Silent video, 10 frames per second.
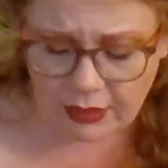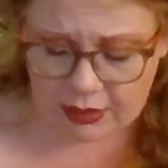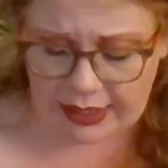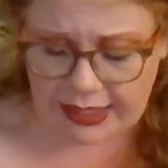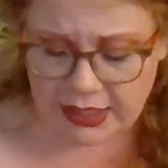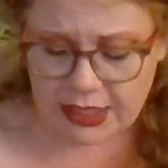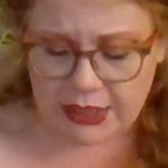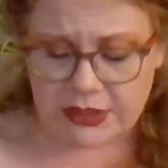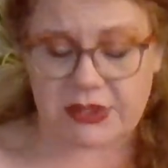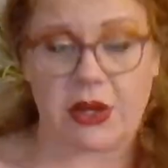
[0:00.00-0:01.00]
All right,
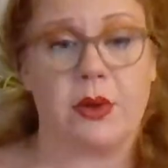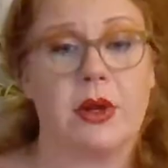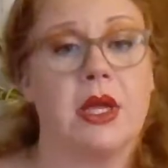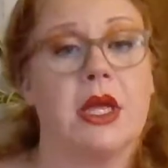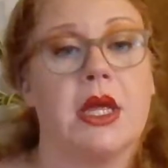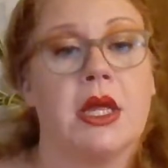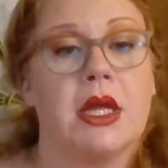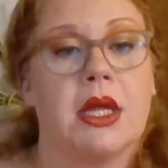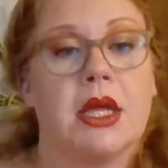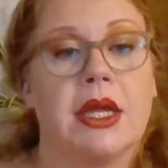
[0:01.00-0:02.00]
so
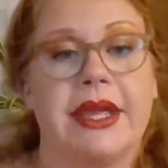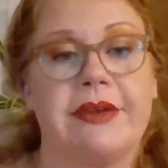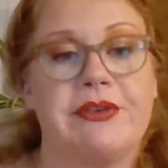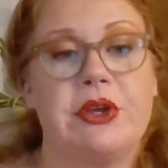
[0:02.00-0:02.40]
if